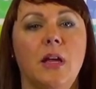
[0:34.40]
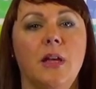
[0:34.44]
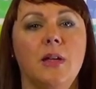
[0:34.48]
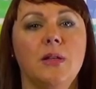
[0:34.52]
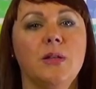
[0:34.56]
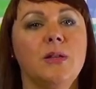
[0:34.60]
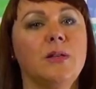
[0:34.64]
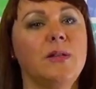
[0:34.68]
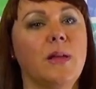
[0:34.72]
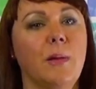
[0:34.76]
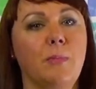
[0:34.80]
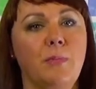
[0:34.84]

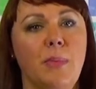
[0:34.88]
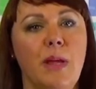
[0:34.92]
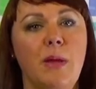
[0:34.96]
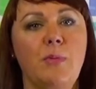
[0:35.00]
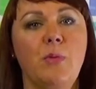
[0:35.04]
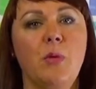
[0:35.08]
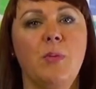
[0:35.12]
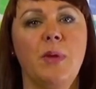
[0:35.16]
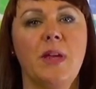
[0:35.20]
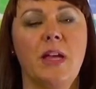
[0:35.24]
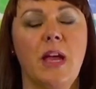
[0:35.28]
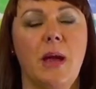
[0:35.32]
Some
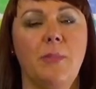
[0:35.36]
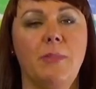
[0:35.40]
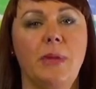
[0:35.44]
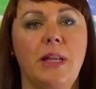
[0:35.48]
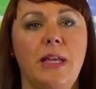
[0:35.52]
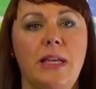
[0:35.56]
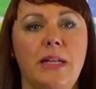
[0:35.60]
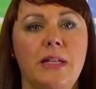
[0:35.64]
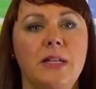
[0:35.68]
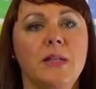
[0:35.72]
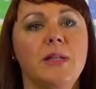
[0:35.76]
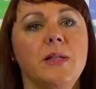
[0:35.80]
people become
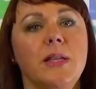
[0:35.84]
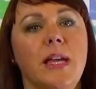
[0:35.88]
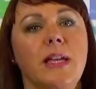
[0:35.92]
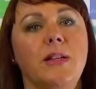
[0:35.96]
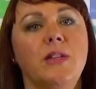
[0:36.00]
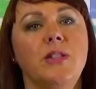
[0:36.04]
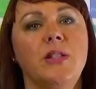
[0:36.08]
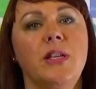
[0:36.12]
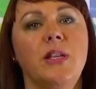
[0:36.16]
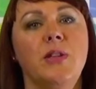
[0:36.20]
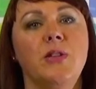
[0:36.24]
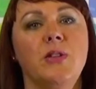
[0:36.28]
leaders
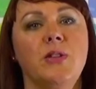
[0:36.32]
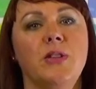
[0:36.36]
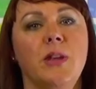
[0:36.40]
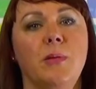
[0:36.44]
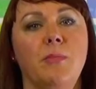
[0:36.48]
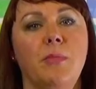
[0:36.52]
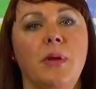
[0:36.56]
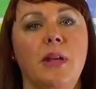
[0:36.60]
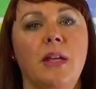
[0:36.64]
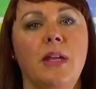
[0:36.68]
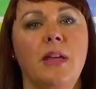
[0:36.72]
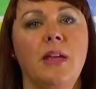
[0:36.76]
and teach
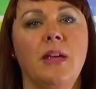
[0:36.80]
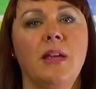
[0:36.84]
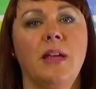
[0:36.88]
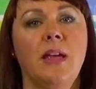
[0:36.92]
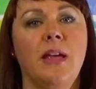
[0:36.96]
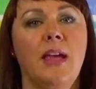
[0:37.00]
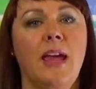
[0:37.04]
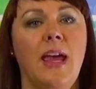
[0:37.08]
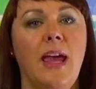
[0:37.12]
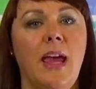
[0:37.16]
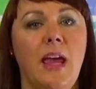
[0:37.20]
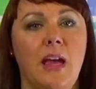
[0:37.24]
somebody
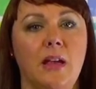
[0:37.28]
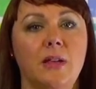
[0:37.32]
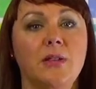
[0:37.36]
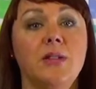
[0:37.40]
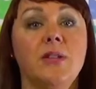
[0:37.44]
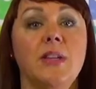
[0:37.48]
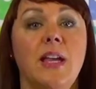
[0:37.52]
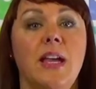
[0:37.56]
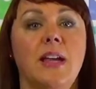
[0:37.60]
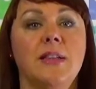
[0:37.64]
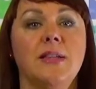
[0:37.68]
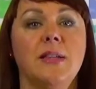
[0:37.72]

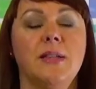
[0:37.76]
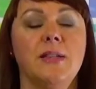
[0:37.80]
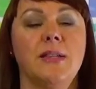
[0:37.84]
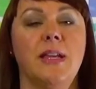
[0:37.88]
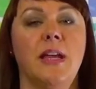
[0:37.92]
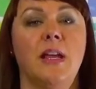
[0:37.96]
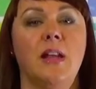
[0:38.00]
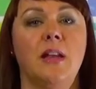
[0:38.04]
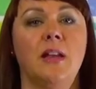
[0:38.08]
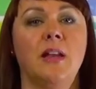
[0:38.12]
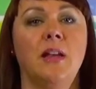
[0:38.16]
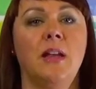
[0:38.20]
else how to
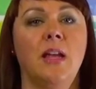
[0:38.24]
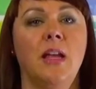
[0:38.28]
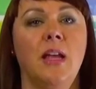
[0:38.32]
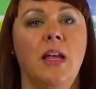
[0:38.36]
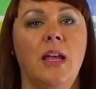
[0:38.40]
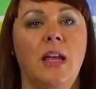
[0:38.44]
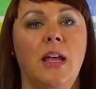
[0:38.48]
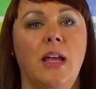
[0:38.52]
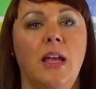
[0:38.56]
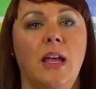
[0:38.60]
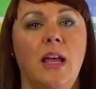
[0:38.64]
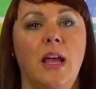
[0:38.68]
sell.
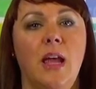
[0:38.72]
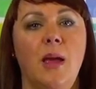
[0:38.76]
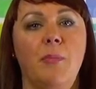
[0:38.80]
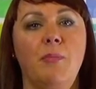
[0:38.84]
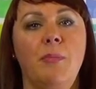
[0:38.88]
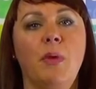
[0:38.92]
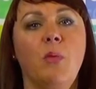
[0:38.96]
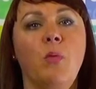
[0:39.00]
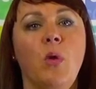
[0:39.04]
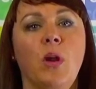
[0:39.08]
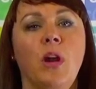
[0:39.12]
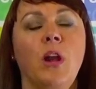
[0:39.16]

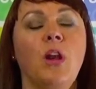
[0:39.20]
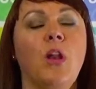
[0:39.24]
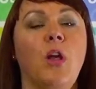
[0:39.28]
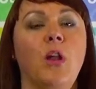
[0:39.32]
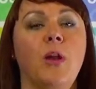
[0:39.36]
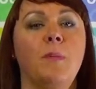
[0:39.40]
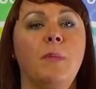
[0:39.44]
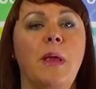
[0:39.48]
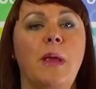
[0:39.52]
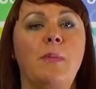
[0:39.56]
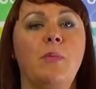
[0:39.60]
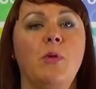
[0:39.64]
But what a
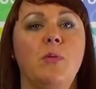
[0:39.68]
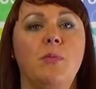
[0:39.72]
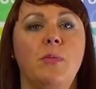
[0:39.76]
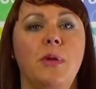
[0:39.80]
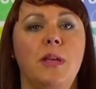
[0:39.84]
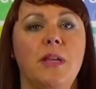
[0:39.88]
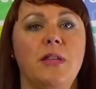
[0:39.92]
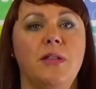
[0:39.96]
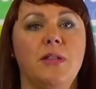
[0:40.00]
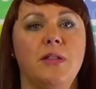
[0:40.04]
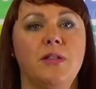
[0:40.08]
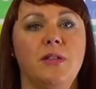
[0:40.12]
lot of people
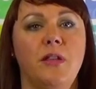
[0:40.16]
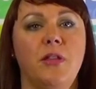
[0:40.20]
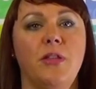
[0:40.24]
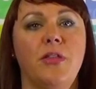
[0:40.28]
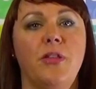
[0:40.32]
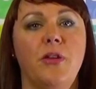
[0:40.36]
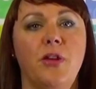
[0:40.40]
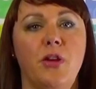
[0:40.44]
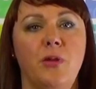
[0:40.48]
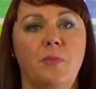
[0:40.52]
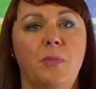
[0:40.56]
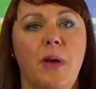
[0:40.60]
miss is the
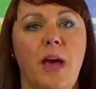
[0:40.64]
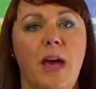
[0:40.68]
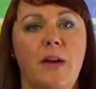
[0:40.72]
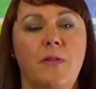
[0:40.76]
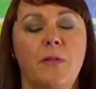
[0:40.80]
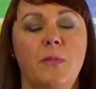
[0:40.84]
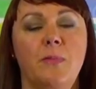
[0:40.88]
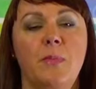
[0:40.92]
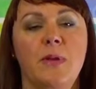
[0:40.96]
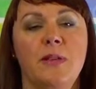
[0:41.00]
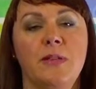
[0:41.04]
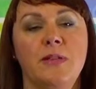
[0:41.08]
third part
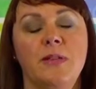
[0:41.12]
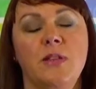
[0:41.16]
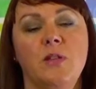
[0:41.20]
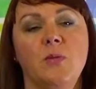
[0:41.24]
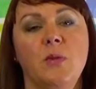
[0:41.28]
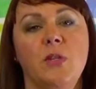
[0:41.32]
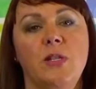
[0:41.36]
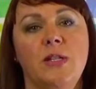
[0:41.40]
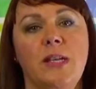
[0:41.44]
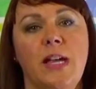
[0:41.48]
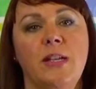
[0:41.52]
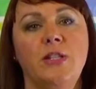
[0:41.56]
of the
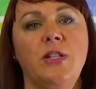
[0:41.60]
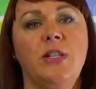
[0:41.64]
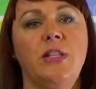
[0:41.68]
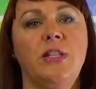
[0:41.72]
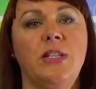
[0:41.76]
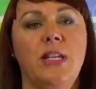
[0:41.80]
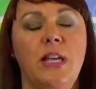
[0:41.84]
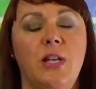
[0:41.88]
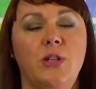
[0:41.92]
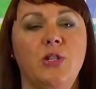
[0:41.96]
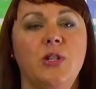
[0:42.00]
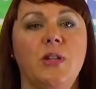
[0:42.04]
business, which is actually
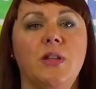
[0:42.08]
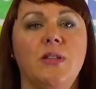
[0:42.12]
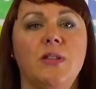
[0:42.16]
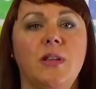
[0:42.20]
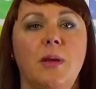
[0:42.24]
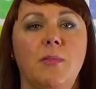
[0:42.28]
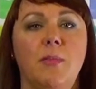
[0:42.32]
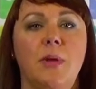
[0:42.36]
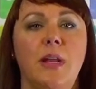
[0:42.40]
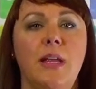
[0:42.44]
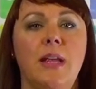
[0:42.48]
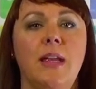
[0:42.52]
teaching
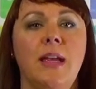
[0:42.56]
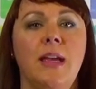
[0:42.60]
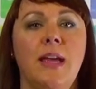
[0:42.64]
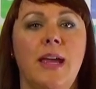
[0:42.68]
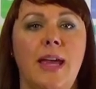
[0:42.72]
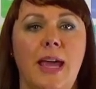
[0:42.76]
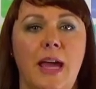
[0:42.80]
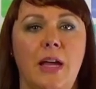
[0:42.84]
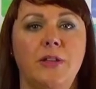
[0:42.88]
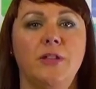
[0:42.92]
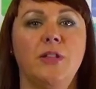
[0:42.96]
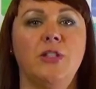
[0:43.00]
somebody
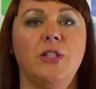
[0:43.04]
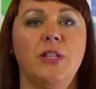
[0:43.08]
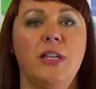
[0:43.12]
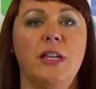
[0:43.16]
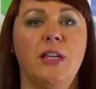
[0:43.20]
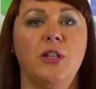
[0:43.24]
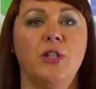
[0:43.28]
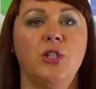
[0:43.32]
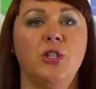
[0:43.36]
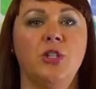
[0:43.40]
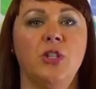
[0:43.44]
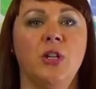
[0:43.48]
how to
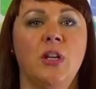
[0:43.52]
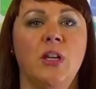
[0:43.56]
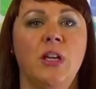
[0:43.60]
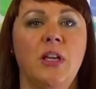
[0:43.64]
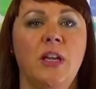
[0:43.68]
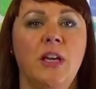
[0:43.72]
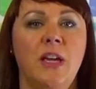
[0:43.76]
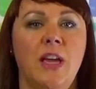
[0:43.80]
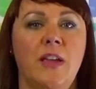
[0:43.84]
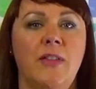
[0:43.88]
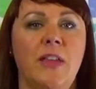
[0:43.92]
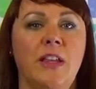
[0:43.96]
teach.
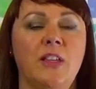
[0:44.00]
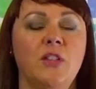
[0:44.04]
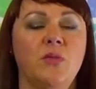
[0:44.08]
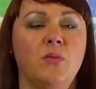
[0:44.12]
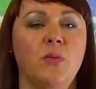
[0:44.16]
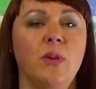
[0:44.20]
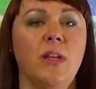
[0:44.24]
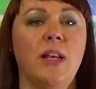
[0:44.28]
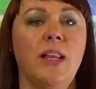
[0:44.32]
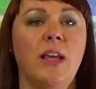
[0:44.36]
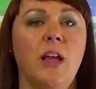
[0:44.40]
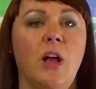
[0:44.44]
And that's
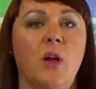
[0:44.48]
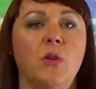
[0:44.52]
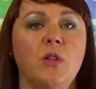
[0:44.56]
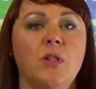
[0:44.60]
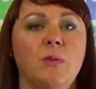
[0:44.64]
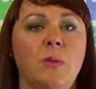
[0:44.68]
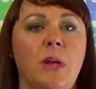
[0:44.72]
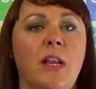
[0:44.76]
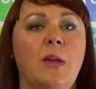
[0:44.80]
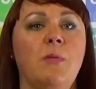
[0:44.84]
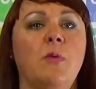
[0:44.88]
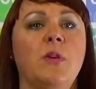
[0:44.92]
really
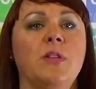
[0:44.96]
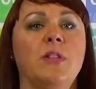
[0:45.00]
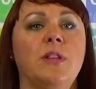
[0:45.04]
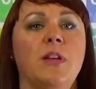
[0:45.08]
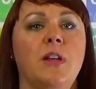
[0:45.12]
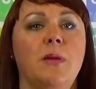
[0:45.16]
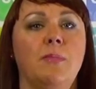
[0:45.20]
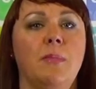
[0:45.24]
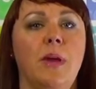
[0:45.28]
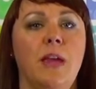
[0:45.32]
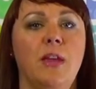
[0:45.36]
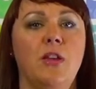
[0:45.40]
ultimately what's
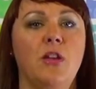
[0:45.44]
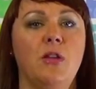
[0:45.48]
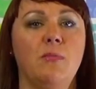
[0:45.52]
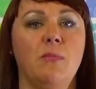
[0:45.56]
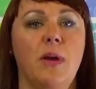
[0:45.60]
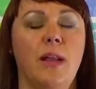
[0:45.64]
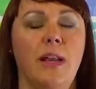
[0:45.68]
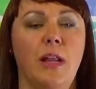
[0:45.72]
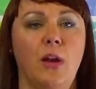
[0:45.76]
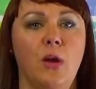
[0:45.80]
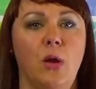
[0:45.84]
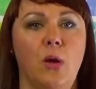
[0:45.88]
going to make you
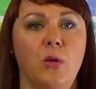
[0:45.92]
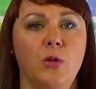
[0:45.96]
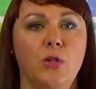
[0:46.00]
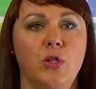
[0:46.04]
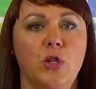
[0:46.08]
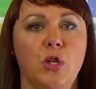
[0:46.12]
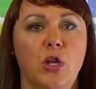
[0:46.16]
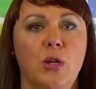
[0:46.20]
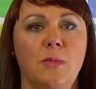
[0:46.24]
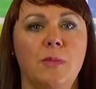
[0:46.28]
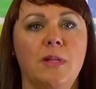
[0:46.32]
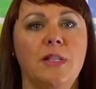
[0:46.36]
money long
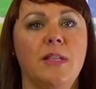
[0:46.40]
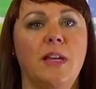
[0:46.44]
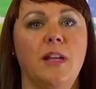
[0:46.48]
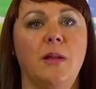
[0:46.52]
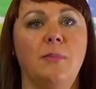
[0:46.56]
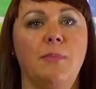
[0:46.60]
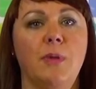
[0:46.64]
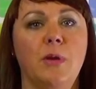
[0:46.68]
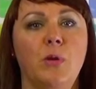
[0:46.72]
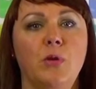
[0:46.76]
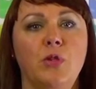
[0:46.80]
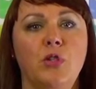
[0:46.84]
term, is
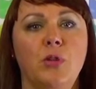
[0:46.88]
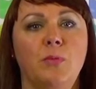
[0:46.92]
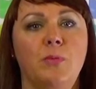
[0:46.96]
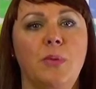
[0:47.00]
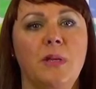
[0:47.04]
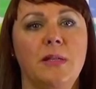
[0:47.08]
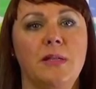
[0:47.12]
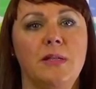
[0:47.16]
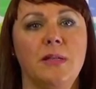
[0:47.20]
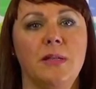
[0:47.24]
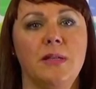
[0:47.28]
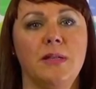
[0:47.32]
going to build your
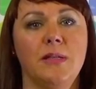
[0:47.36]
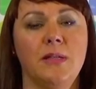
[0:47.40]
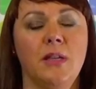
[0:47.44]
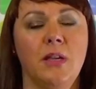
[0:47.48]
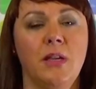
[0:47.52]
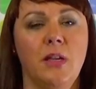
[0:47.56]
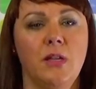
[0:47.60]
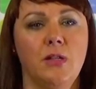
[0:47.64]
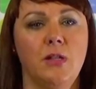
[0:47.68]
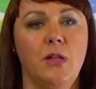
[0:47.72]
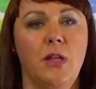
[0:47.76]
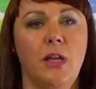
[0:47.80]
business
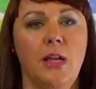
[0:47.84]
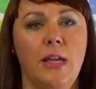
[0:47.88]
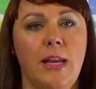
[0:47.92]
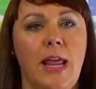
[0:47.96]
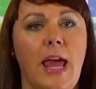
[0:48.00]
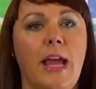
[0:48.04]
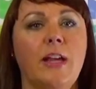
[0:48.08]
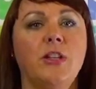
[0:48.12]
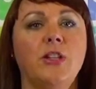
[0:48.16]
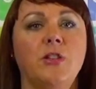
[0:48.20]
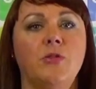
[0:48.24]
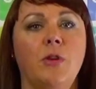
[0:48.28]
so that you can
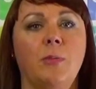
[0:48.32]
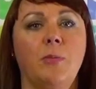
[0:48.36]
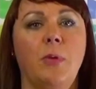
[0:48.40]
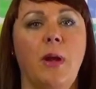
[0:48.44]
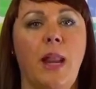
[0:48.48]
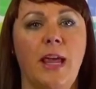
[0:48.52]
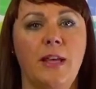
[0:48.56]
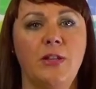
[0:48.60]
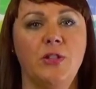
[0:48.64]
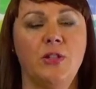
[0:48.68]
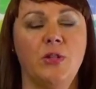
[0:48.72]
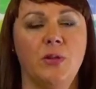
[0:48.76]
actually
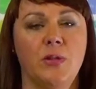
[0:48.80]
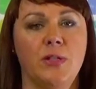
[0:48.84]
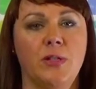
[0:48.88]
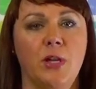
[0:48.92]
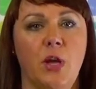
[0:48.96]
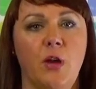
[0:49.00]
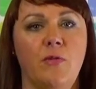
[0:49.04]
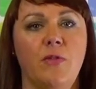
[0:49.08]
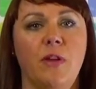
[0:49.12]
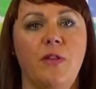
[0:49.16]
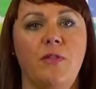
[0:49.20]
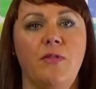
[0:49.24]
replace
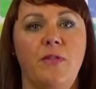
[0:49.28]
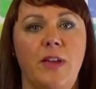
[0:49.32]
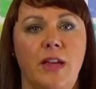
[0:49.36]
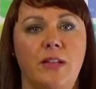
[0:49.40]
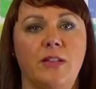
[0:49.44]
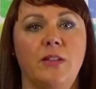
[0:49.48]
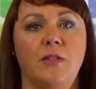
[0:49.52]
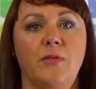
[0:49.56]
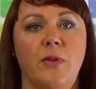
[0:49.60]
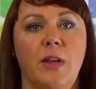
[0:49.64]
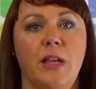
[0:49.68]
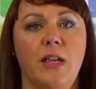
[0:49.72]
yourself
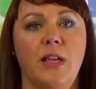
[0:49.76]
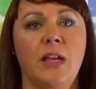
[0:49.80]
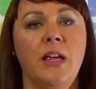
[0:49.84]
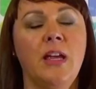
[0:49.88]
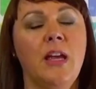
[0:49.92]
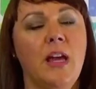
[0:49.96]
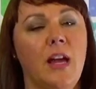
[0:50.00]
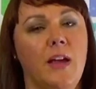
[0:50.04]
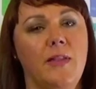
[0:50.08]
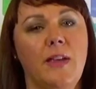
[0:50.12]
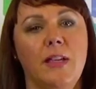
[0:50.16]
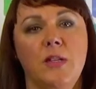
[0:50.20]
effectively.
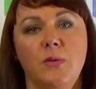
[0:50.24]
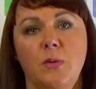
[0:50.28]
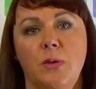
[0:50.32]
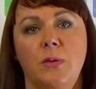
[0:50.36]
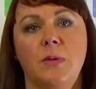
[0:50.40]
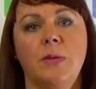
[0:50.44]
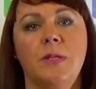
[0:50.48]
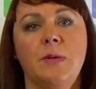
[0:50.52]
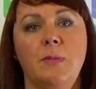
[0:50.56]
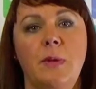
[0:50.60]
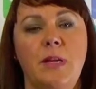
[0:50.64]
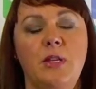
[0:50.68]
And that's what I
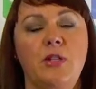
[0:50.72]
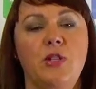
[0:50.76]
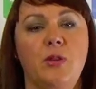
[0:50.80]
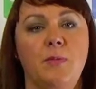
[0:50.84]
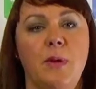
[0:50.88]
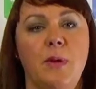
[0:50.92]
want to speak to you